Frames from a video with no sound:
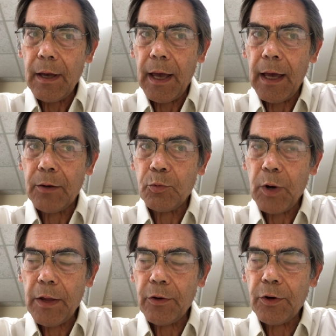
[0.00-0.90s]
and
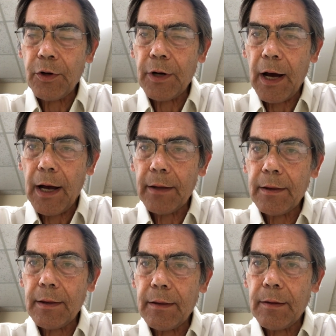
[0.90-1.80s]
whether or not
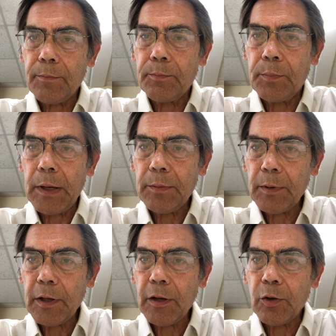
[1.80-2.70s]
the
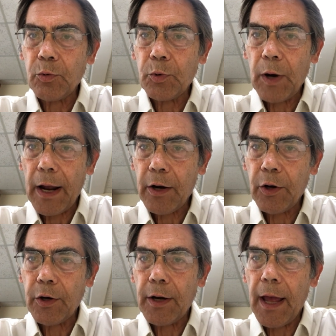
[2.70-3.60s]
biblical
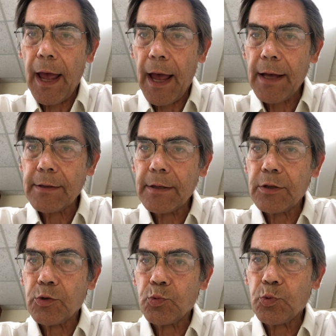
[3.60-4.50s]
record as
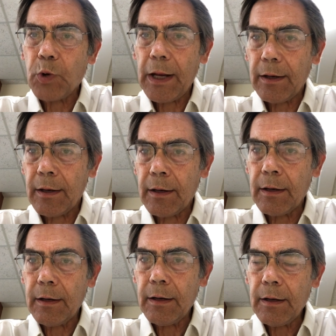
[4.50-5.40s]
it's
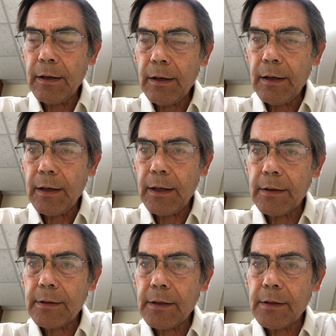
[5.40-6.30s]
written
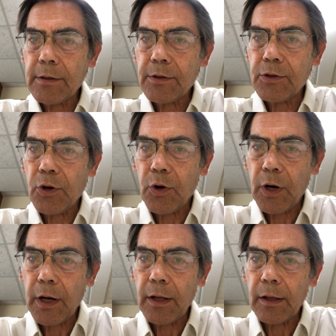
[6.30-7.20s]
is
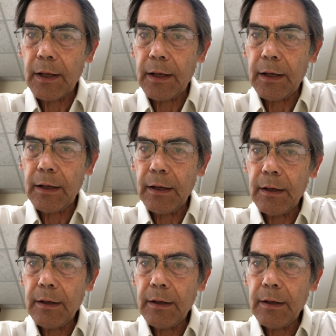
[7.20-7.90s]
historically